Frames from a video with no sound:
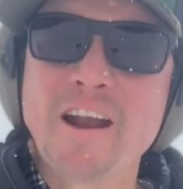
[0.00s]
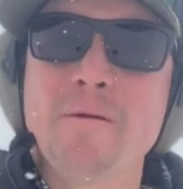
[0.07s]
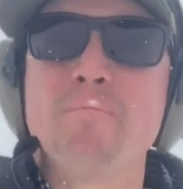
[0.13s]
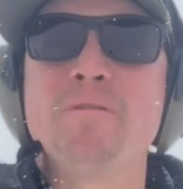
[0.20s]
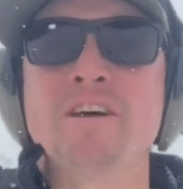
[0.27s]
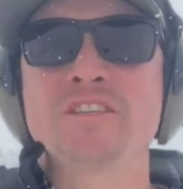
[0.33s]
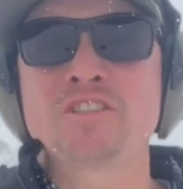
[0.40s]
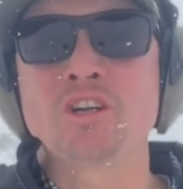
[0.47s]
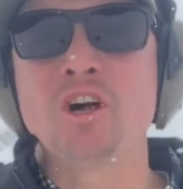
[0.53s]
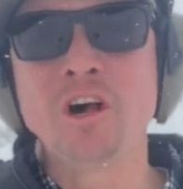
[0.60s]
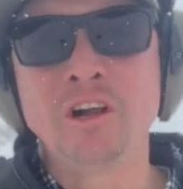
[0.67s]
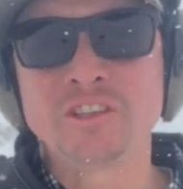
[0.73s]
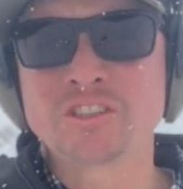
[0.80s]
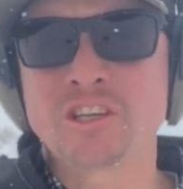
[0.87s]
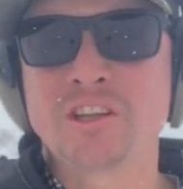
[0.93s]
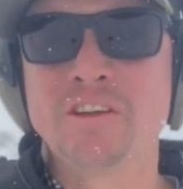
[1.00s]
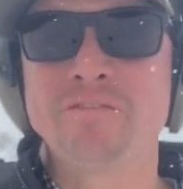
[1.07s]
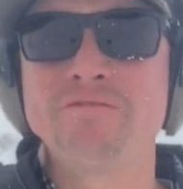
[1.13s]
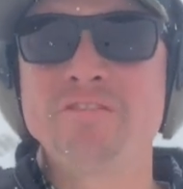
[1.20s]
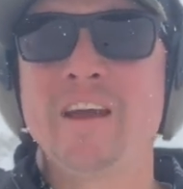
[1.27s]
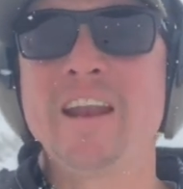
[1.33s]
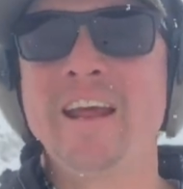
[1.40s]
a pistol holster that
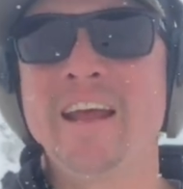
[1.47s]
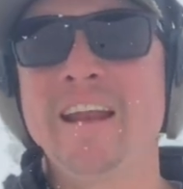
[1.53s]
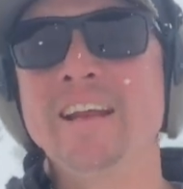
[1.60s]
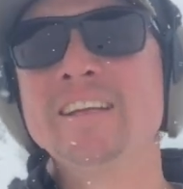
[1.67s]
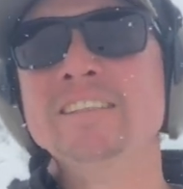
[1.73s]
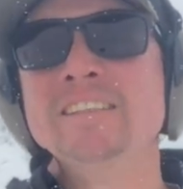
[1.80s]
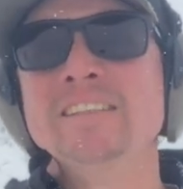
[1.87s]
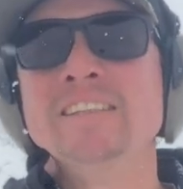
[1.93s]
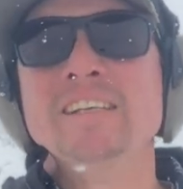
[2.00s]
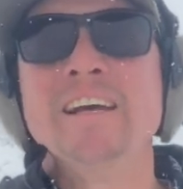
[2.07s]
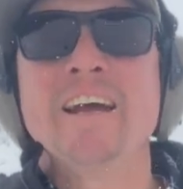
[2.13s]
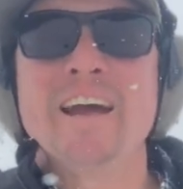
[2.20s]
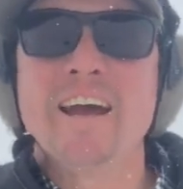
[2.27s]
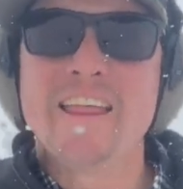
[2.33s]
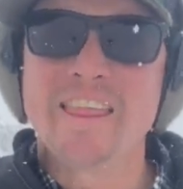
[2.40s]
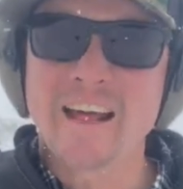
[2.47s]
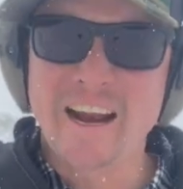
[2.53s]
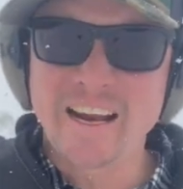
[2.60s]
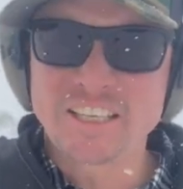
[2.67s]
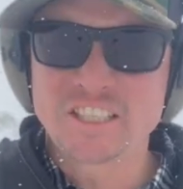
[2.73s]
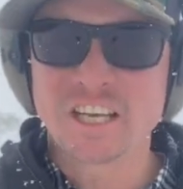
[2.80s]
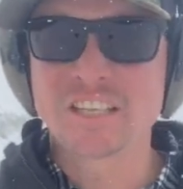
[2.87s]
fit it, and that
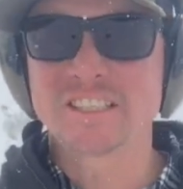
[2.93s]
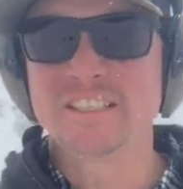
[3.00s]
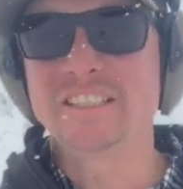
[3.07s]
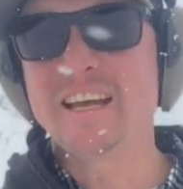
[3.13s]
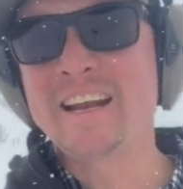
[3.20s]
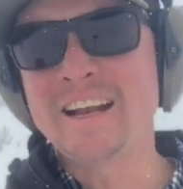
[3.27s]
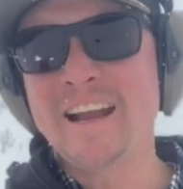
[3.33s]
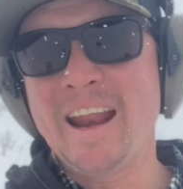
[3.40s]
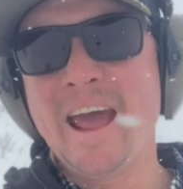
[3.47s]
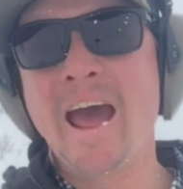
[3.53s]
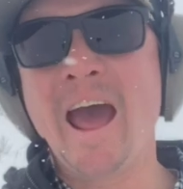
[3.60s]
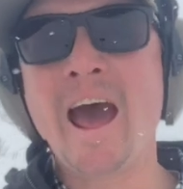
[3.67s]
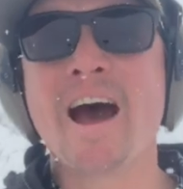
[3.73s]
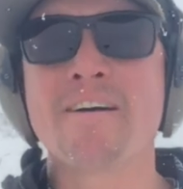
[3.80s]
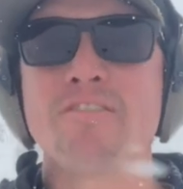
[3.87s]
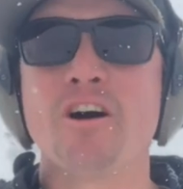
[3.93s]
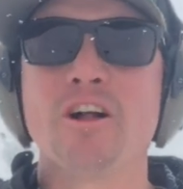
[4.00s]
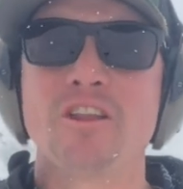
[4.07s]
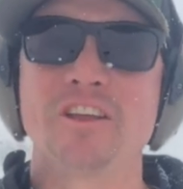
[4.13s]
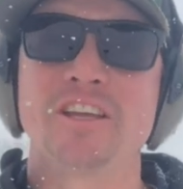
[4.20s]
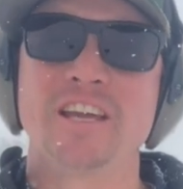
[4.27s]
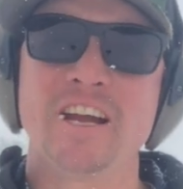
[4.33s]
I just didn't have all
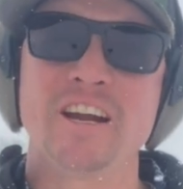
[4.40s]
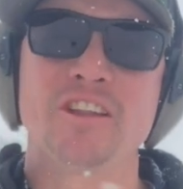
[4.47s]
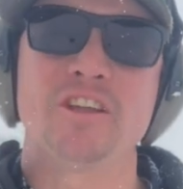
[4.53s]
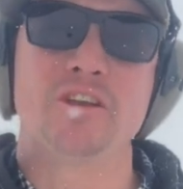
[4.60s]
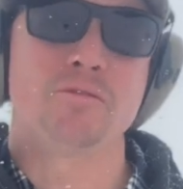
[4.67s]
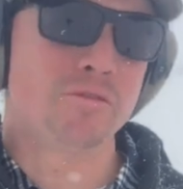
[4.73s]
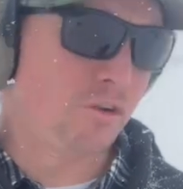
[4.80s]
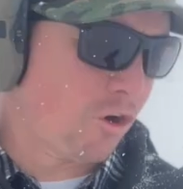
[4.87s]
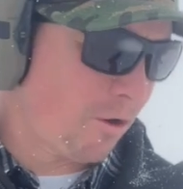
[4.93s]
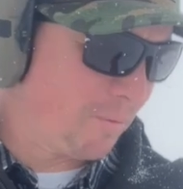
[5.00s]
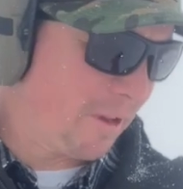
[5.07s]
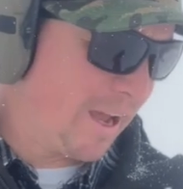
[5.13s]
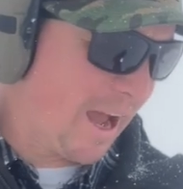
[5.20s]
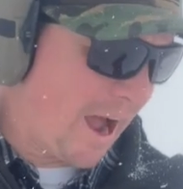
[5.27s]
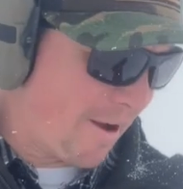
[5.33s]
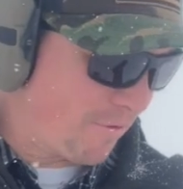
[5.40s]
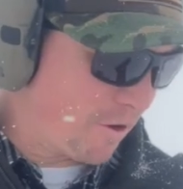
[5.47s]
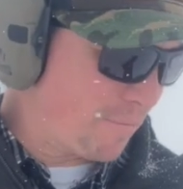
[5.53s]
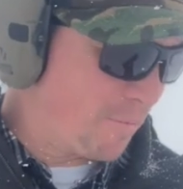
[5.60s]
the gear that you would normally have in a